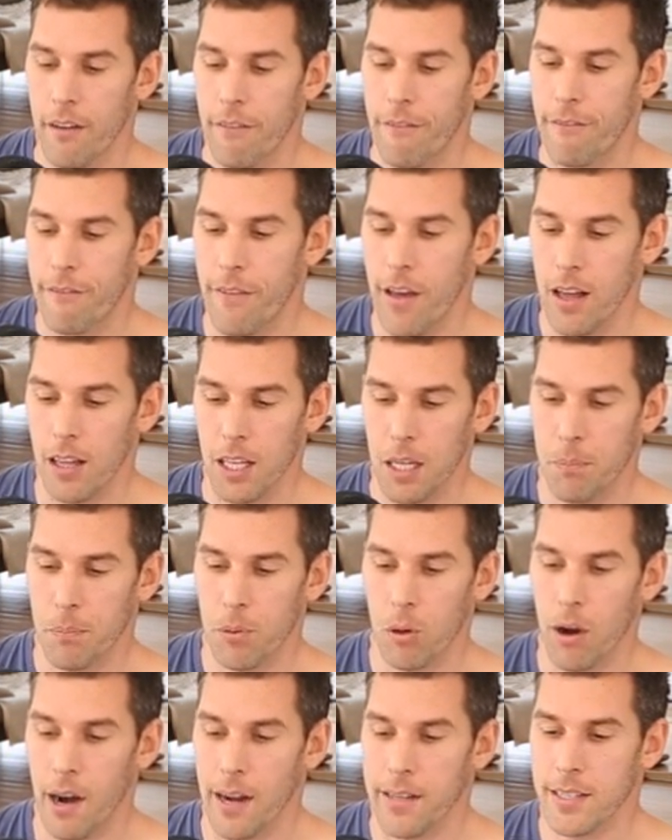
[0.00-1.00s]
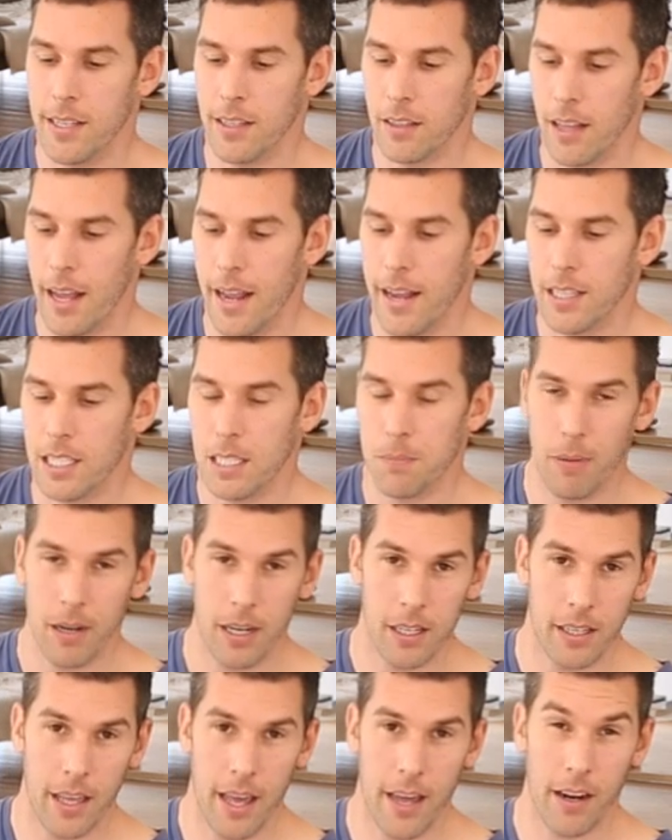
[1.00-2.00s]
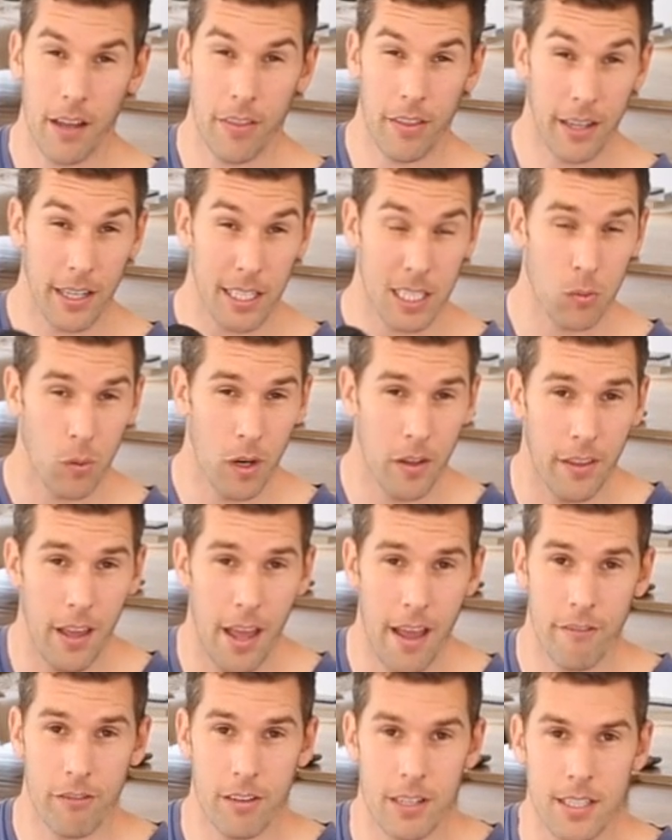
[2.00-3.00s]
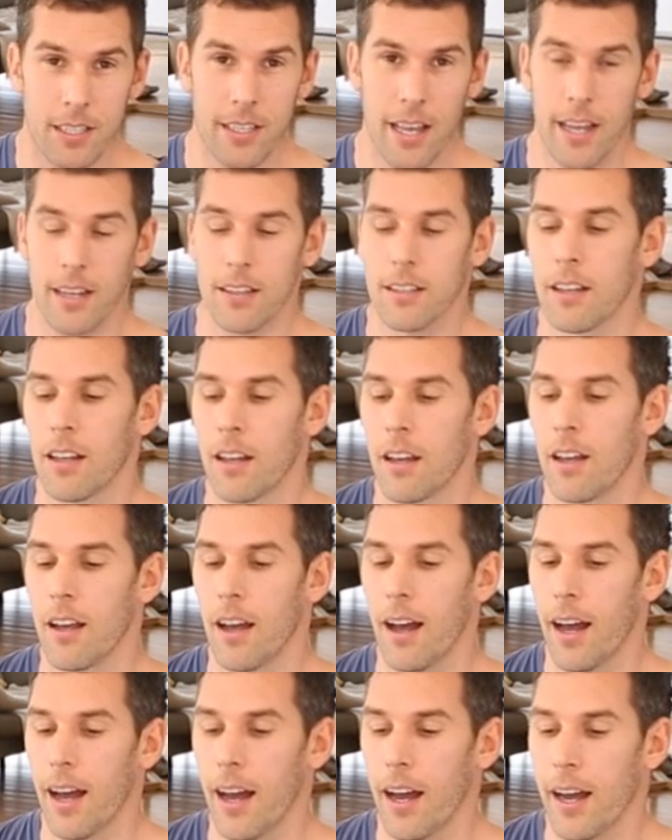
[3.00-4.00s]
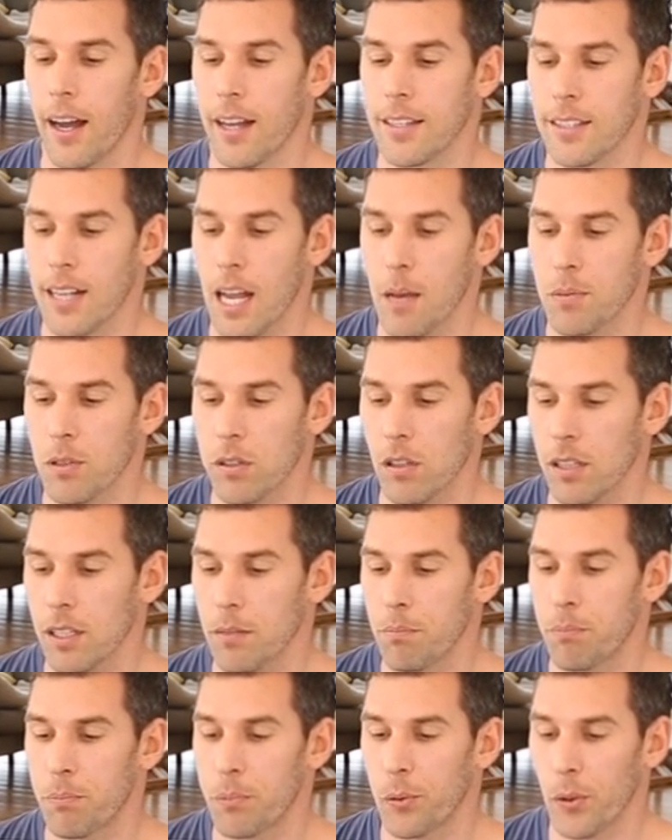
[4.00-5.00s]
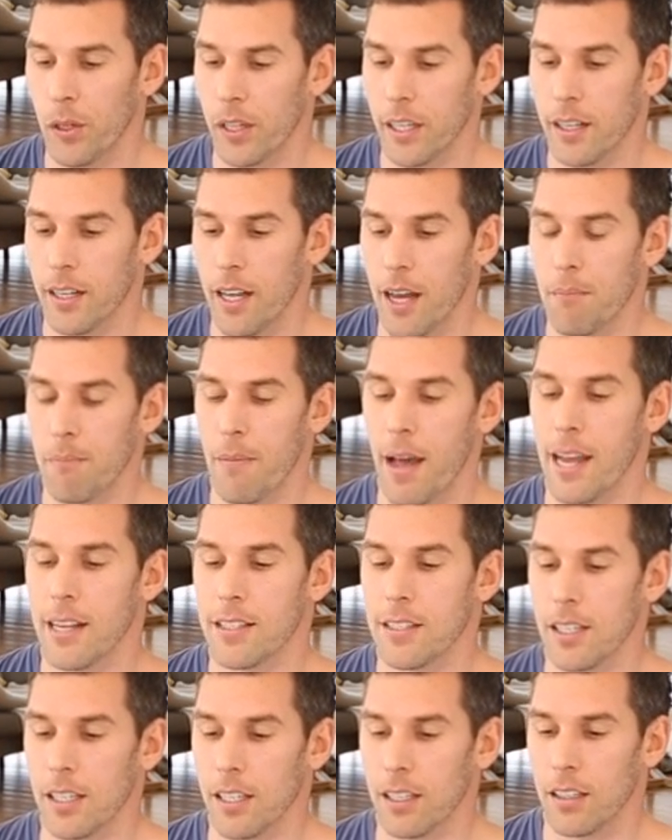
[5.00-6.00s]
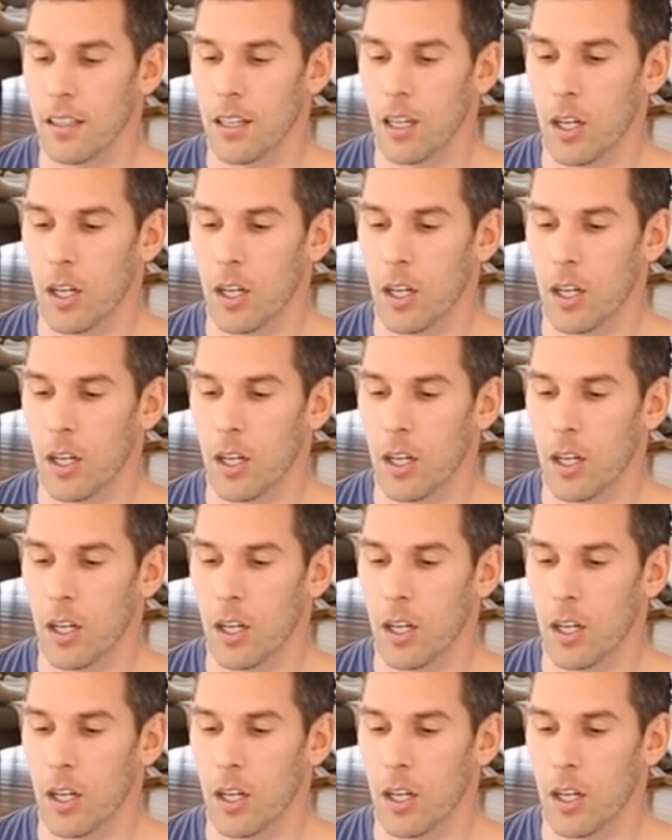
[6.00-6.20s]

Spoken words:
Fairly pricey lens, but again, I think it's worth every cent. It's an absolutely brilliant, amazing,